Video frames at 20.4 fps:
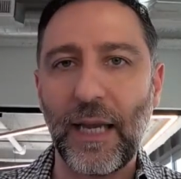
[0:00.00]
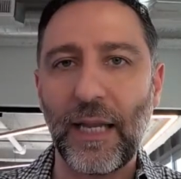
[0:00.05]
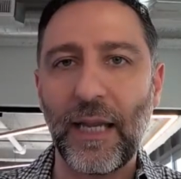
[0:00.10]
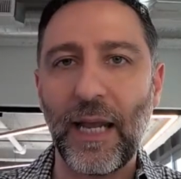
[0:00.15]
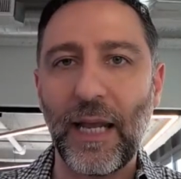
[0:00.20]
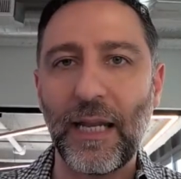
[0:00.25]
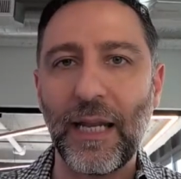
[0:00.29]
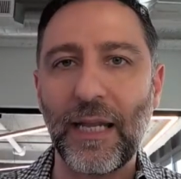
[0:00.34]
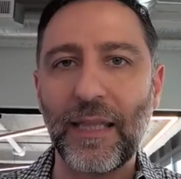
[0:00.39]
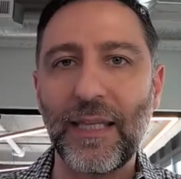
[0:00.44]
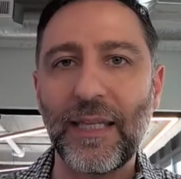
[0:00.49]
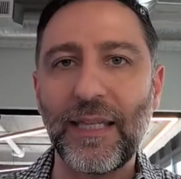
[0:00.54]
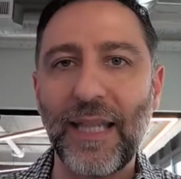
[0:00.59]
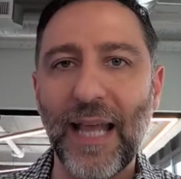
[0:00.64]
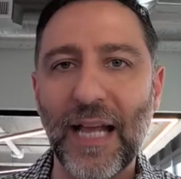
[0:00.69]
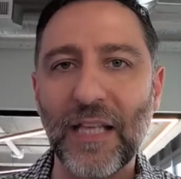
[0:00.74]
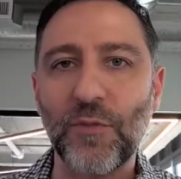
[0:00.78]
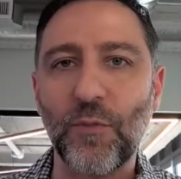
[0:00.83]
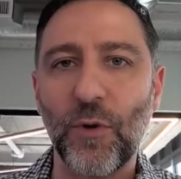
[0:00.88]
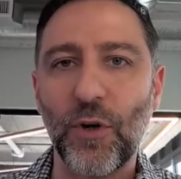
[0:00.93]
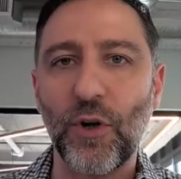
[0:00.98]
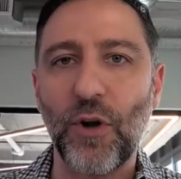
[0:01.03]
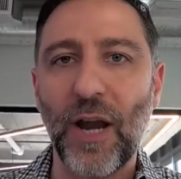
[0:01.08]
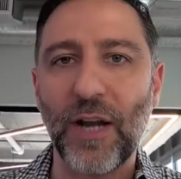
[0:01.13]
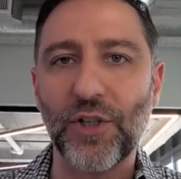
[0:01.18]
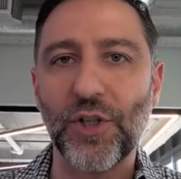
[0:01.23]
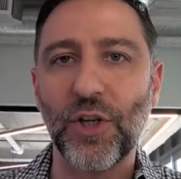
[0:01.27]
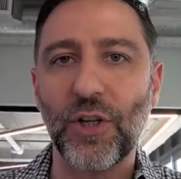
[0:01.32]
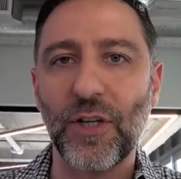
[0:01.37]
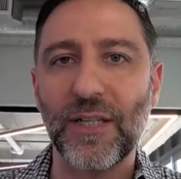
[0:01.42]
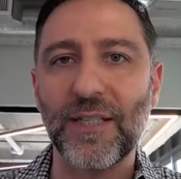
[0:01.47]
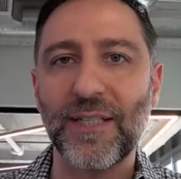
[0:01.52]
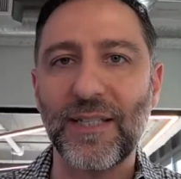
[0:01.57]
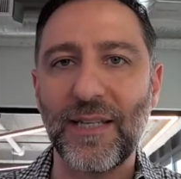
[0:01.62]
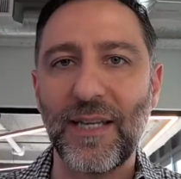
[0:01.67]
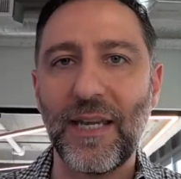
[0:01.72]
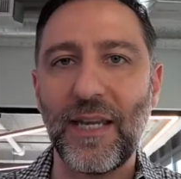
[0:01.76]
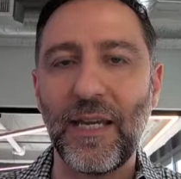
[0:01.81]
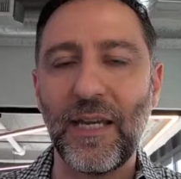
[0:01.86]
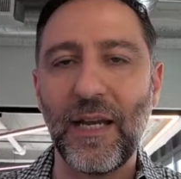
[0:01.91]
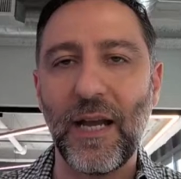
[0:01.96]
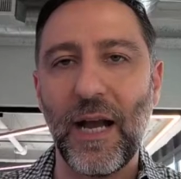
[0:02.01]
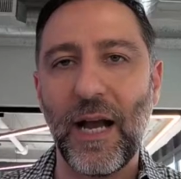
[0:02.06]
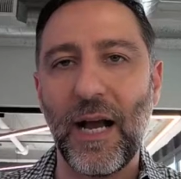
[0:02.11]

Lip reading: And I think that's where you're actually going to see